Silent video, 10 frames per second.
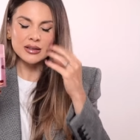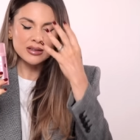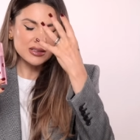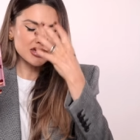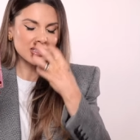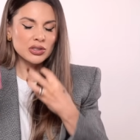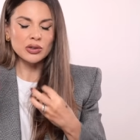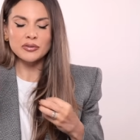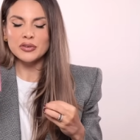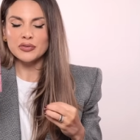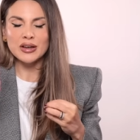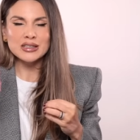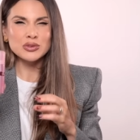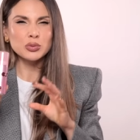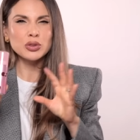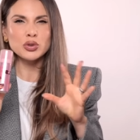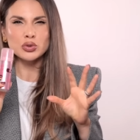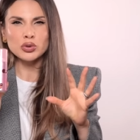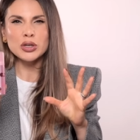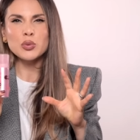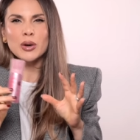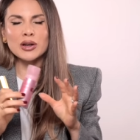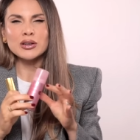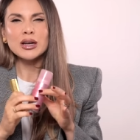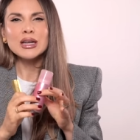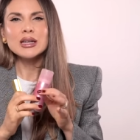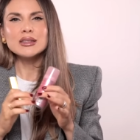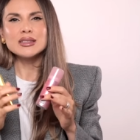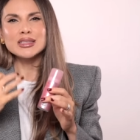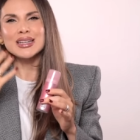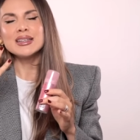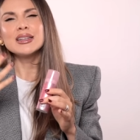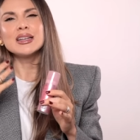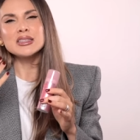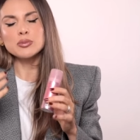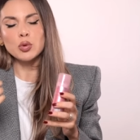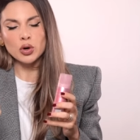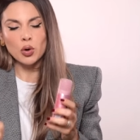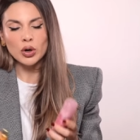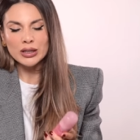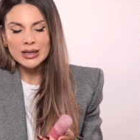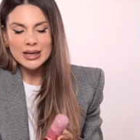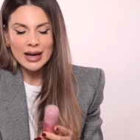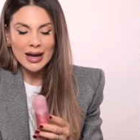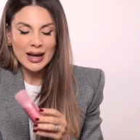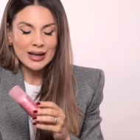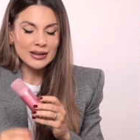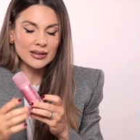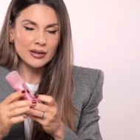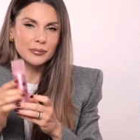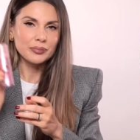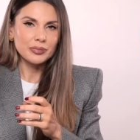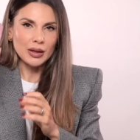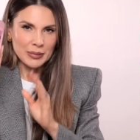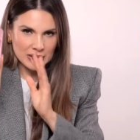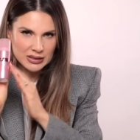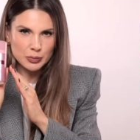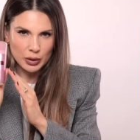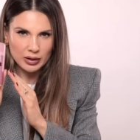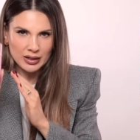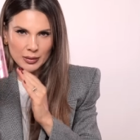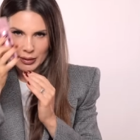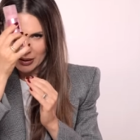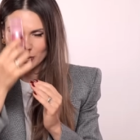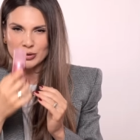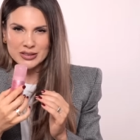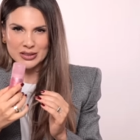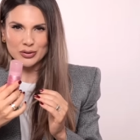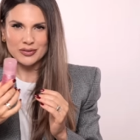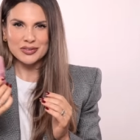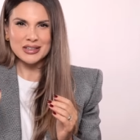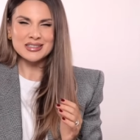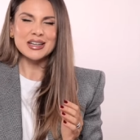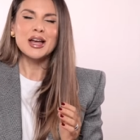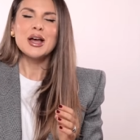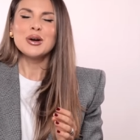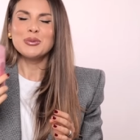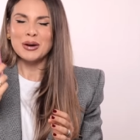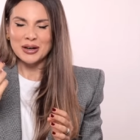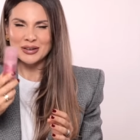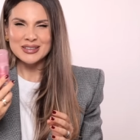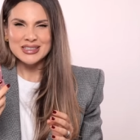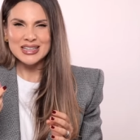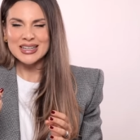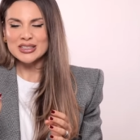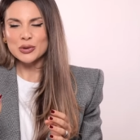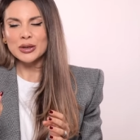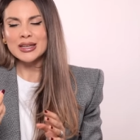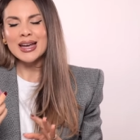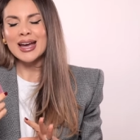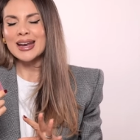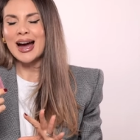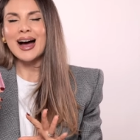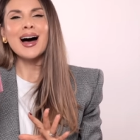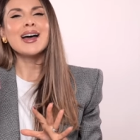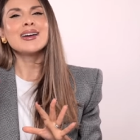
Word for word: in the center of the face, usually where the skin gets more oily. And I mean, this product I apply on the center of the face where the skin gets oily, and I